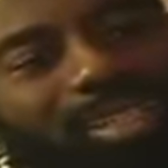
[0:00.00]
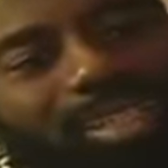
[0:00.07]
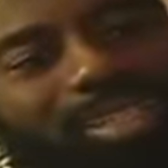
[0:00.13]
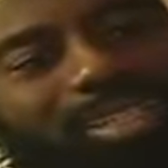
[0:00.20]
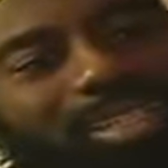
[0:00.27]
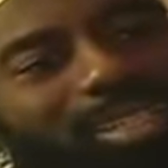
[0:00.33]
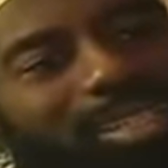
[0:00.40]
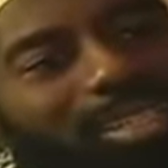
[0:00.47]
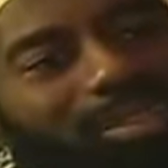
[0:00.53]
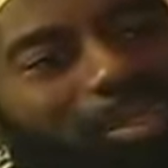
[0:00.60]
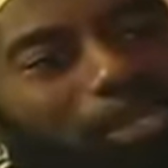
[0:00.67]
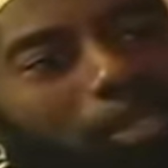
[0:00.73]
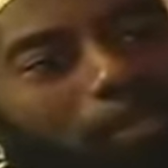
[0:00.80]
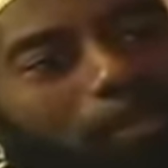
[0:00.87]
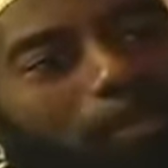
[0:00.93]
like, I can't
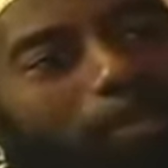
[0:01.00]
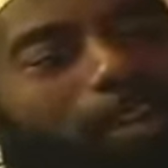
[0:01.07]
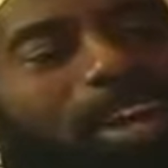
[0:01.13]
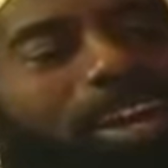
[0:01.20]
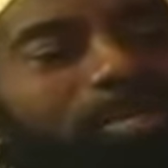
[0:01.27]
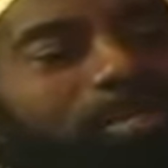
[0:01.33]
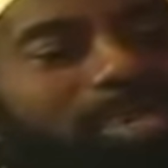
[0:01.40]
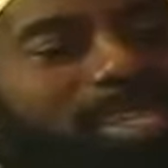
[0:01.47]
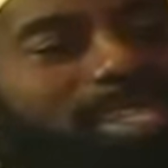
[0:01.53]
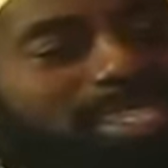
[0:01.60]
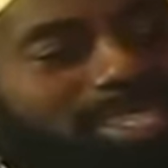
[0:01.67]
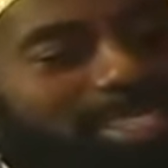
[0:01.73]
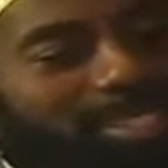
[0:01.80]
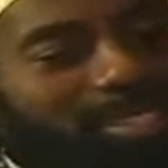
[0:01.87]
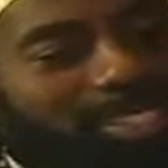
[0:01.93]
find
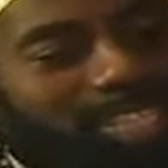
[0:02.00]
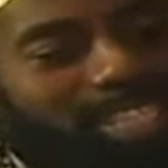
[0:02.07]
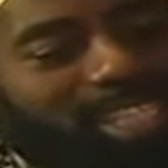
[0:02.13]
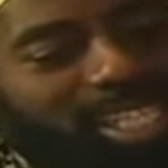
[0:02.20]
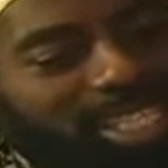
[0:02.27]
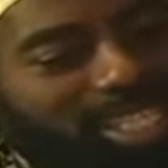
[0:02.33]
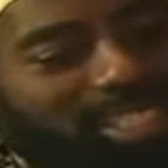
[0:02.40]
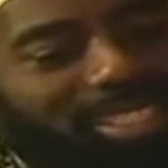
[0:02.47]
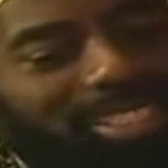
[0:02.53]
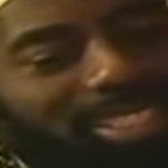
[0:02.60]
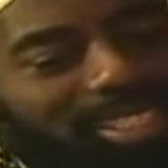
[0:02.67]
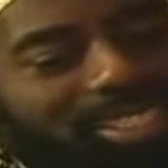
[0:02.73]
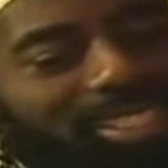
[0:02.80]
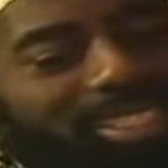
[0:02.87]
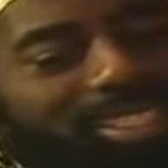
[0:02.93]
peace chasing